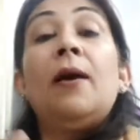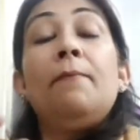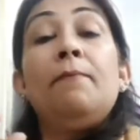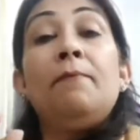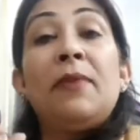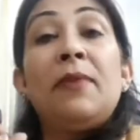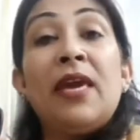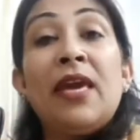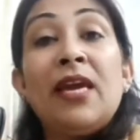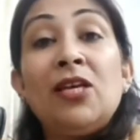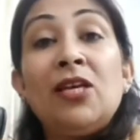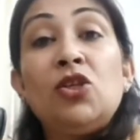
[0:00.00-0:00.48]

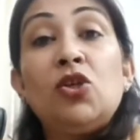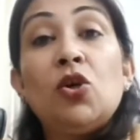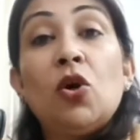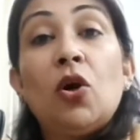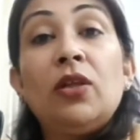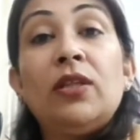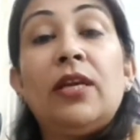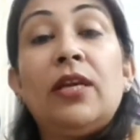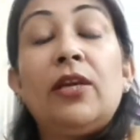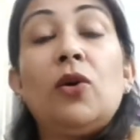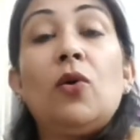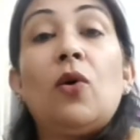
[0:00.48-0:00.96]
Make
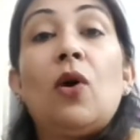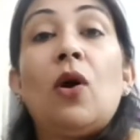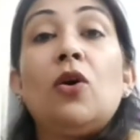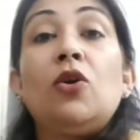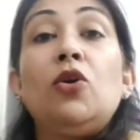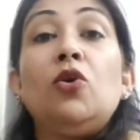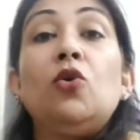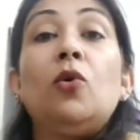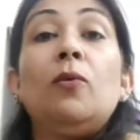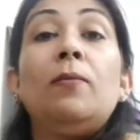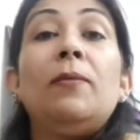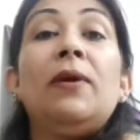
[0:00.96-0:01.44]
sure that
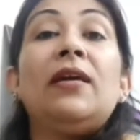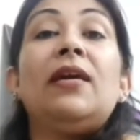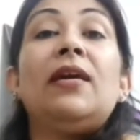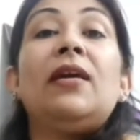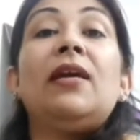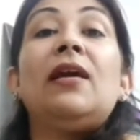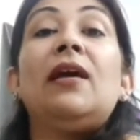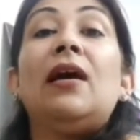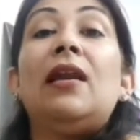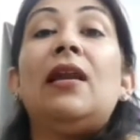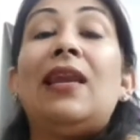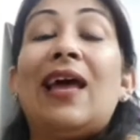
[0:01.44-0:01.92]
you're
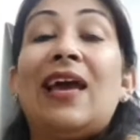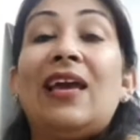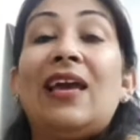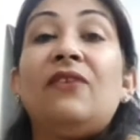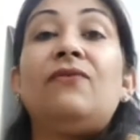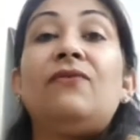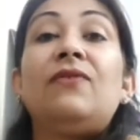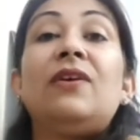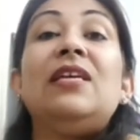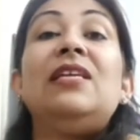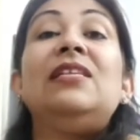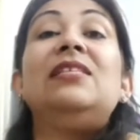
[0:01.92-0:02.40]
making
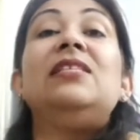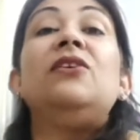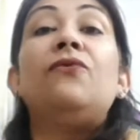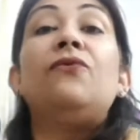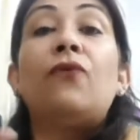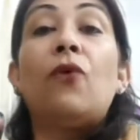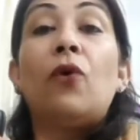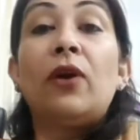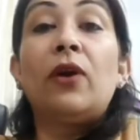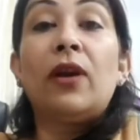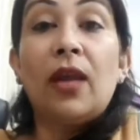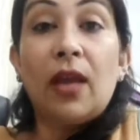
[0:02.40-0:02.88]
life easy
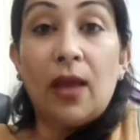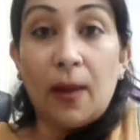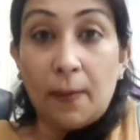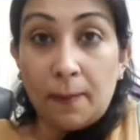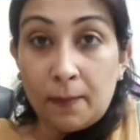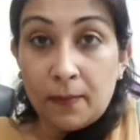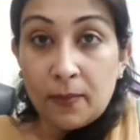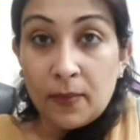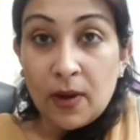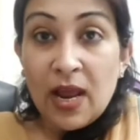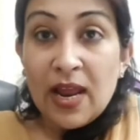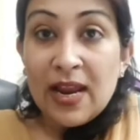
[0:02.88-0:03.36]
for him.
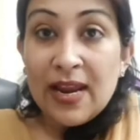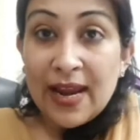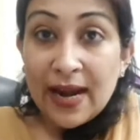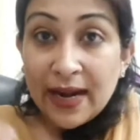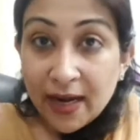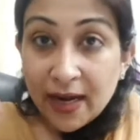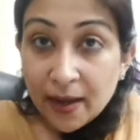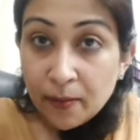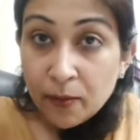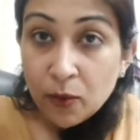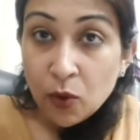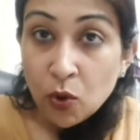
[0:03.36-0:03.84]

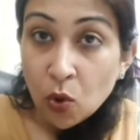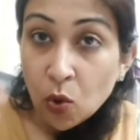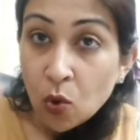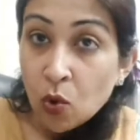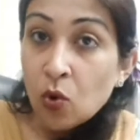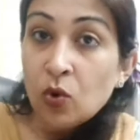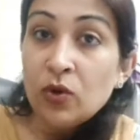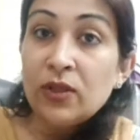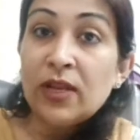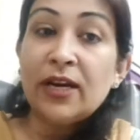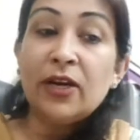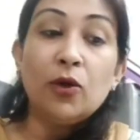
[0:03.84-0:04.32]
Let him
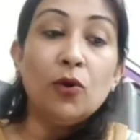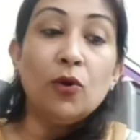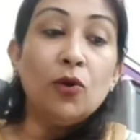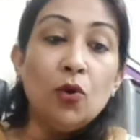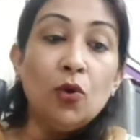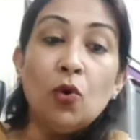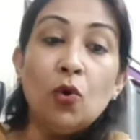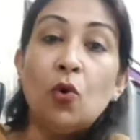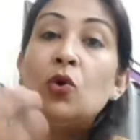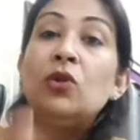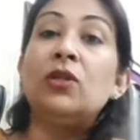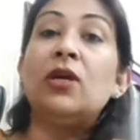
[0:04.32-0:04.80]
know that
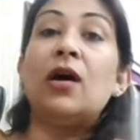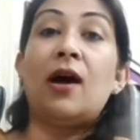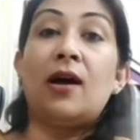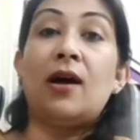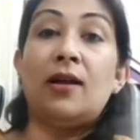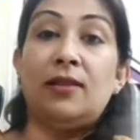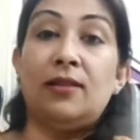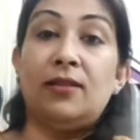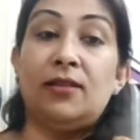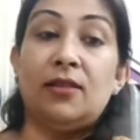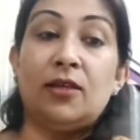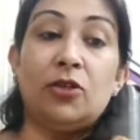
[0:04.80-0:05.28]
you know the
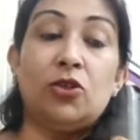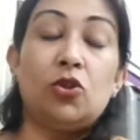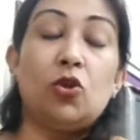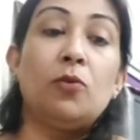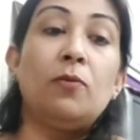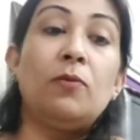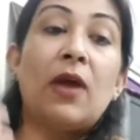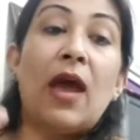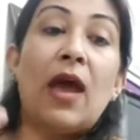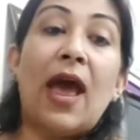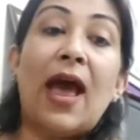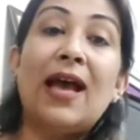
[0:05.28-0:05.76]
answer. So
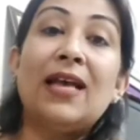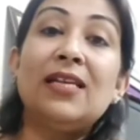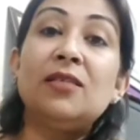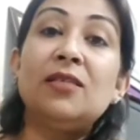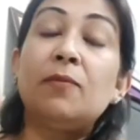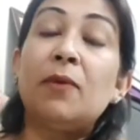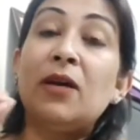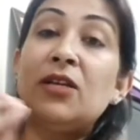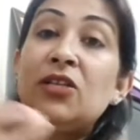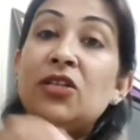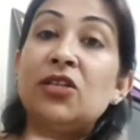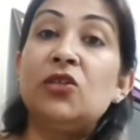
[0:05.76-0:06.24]

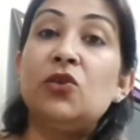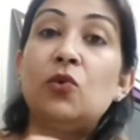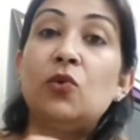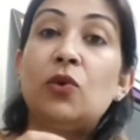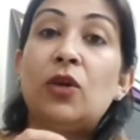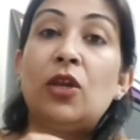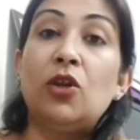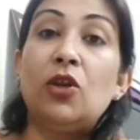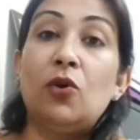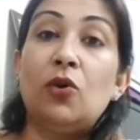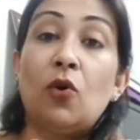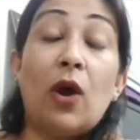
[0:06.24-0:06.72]
as much as you
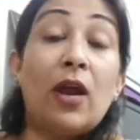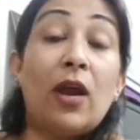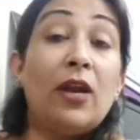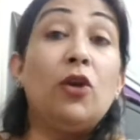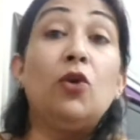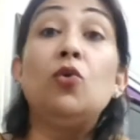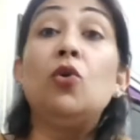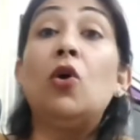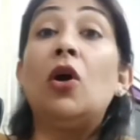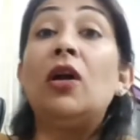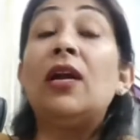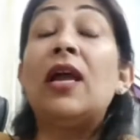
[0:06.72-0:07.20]
can, you know, and
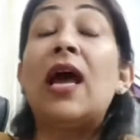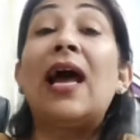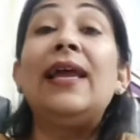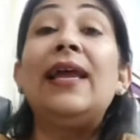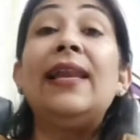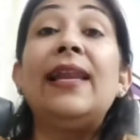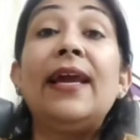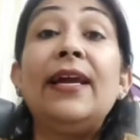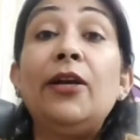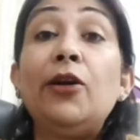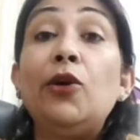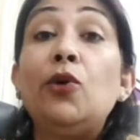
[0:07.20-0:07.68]
do not
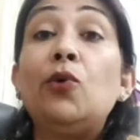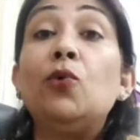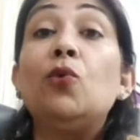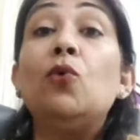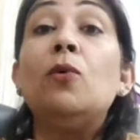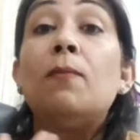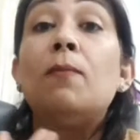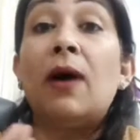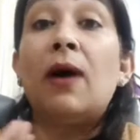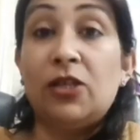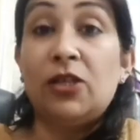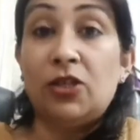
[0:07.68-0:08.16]
highlight
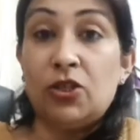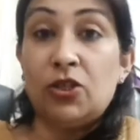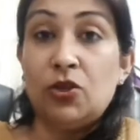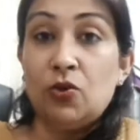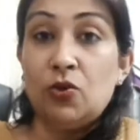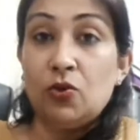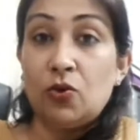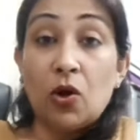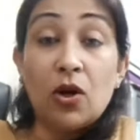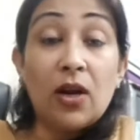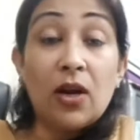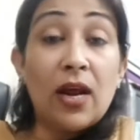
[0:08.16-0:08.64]
too much.
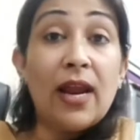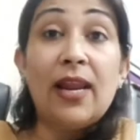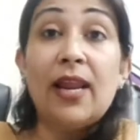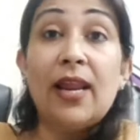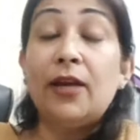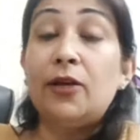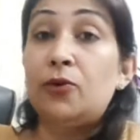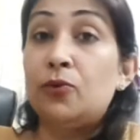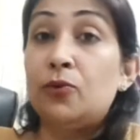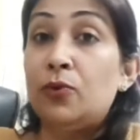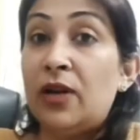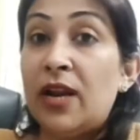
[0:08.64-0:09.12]
Do not
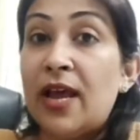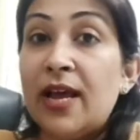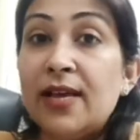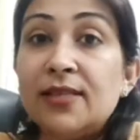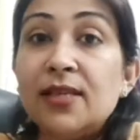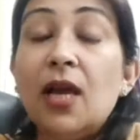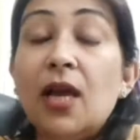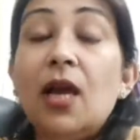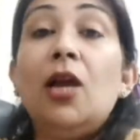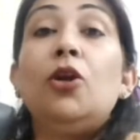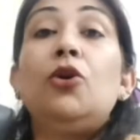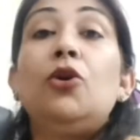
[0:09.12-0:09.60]
highlight too less.
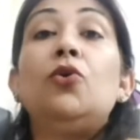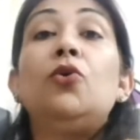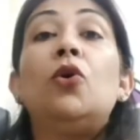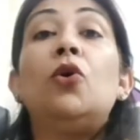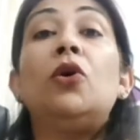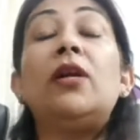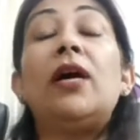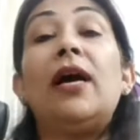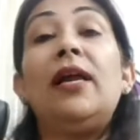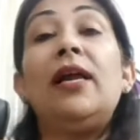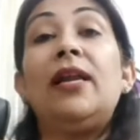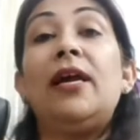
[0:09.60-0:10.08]
Do
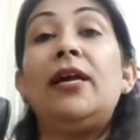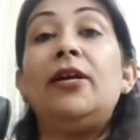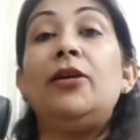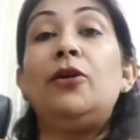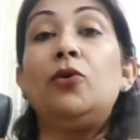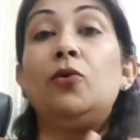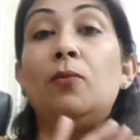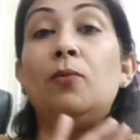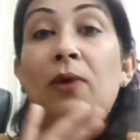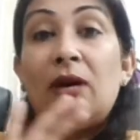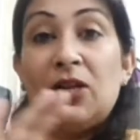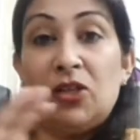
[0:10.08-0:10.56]
not highlight
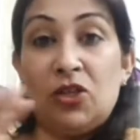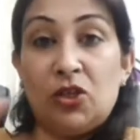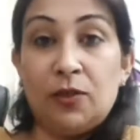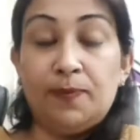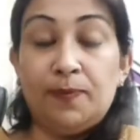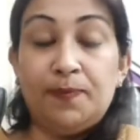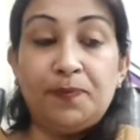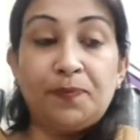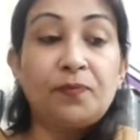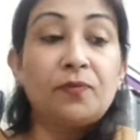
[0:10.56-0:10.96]
too much.